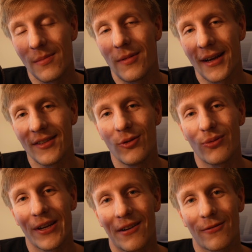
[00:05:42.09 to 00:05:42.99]
but I do
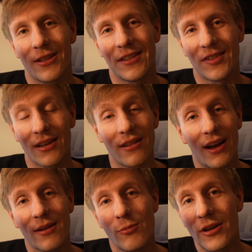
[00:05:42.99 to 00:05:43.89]
plan on releasing a
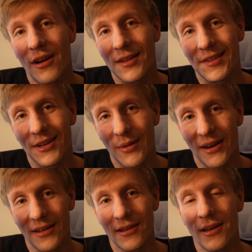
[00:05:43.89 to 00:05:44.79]
lot of more content
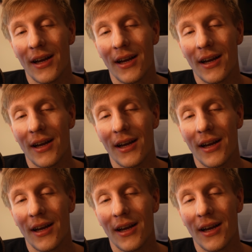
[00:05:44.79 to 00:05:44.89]
about it,